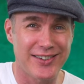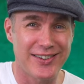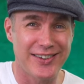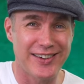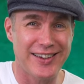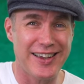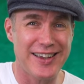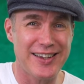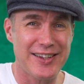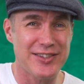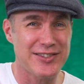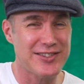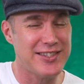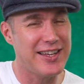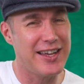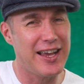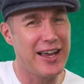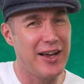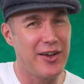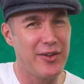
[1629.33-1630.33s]
okay because
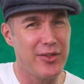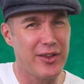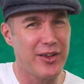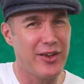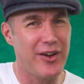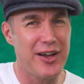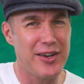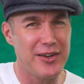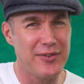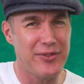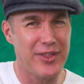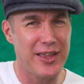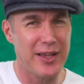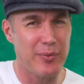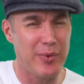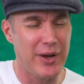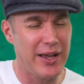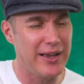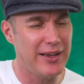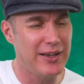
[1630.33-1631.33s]
they are the kind of thing
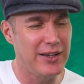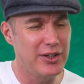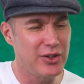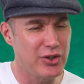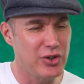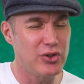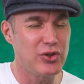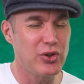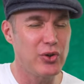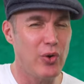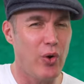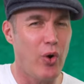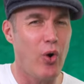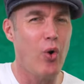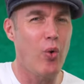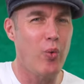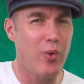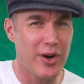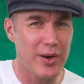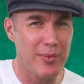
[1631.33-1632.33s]
where you do
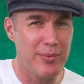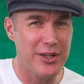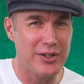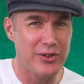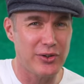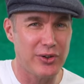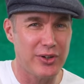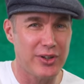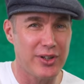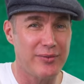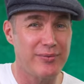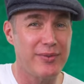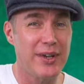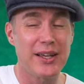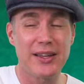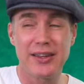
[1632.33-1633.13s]
all want to be doing them